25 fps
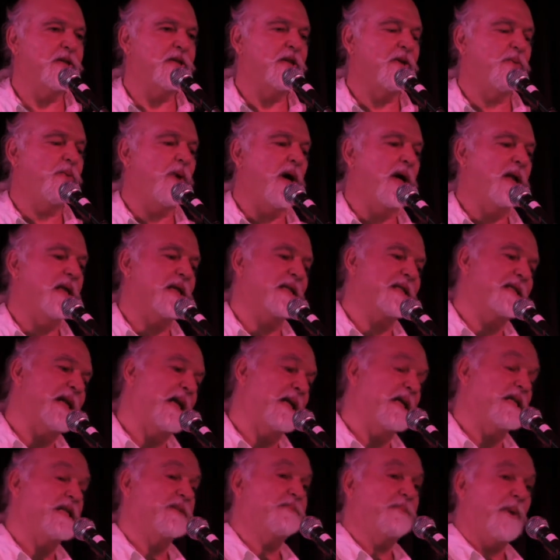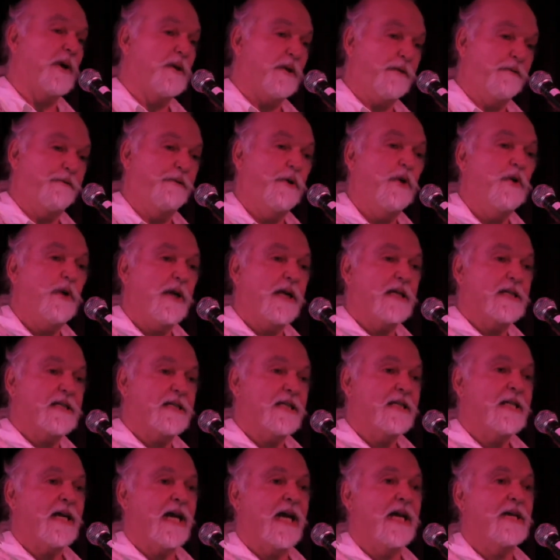So while the sun is both fueling us
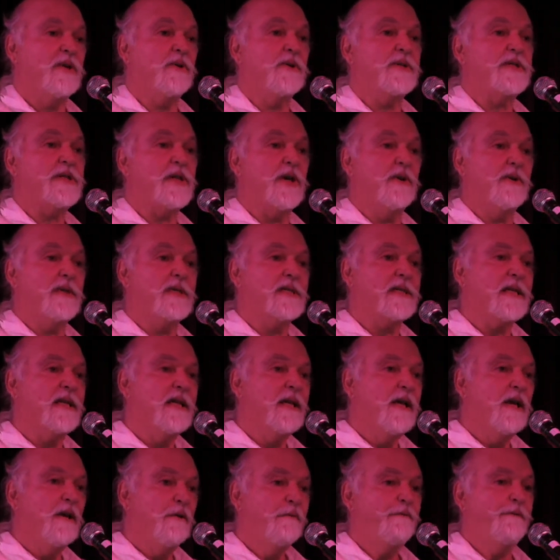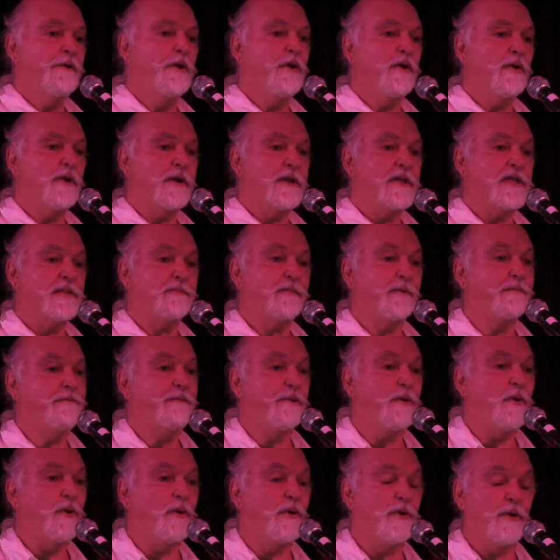today, it also has fueled us
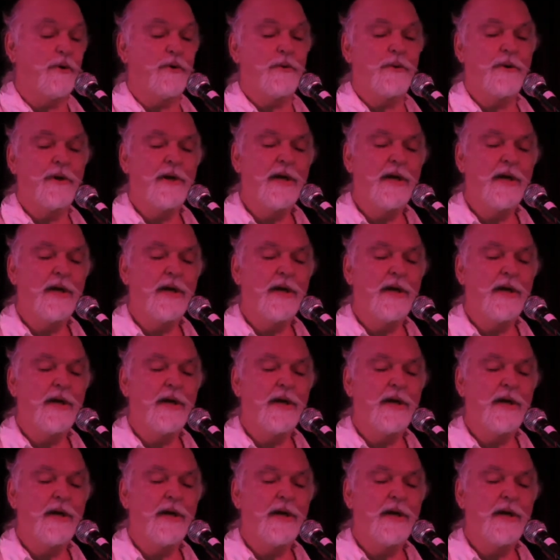before.